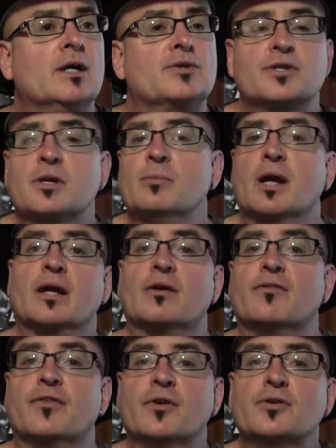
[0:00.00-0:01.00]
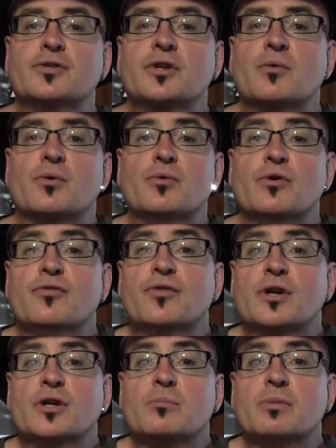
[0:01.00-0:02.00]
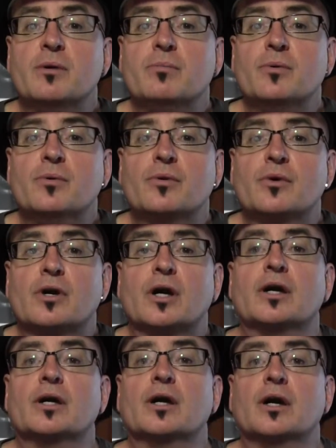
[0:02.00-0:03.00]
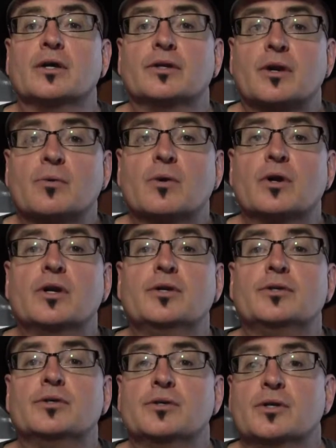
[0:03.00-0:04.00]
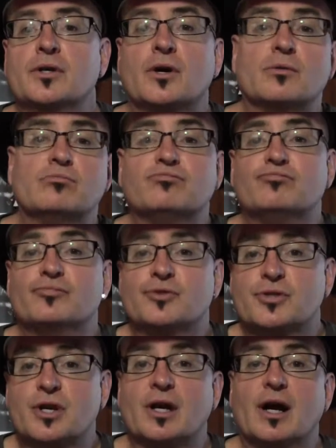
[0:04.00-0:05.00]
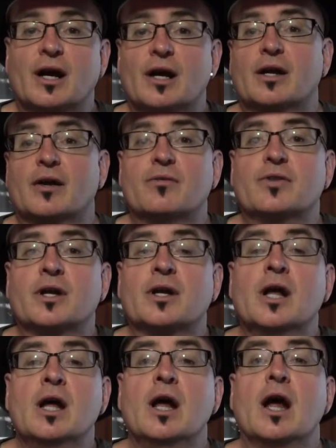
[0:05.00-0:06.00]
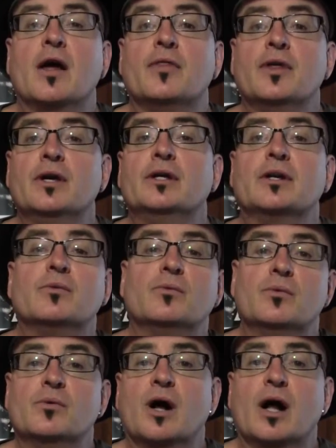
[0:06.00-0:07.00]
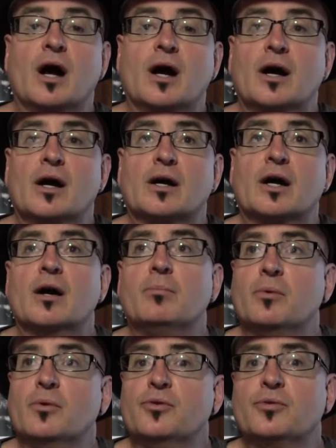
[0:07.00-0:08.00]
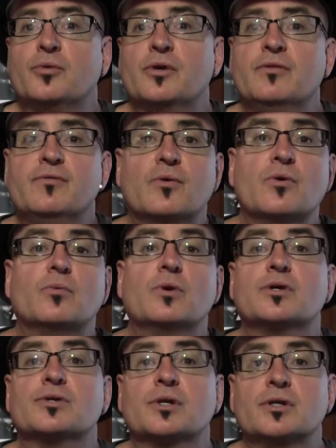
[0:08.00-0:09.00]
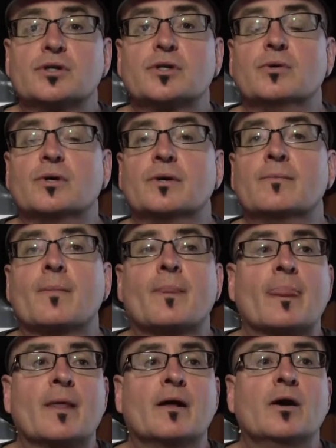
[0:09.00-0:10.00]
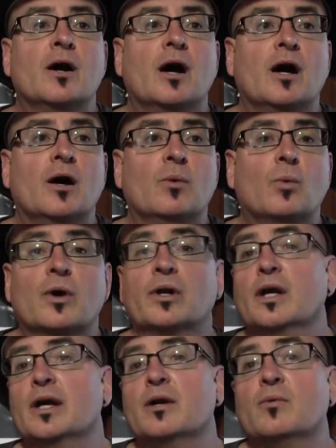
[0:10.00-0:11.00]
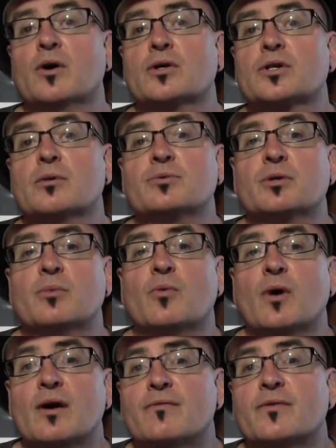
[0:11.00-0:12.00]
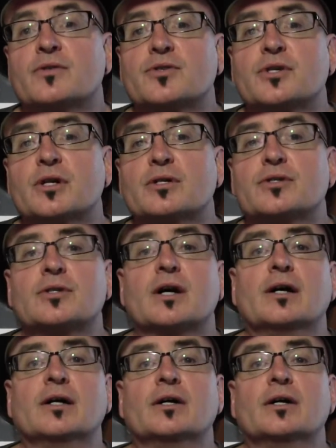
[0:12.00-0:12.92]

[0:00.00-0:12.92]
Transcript: it seemed like at first they were real friendly people, and they wanted, say hi and everything. And then a couple, 3, 4 weeks into it, one lady walks up to my wife and says,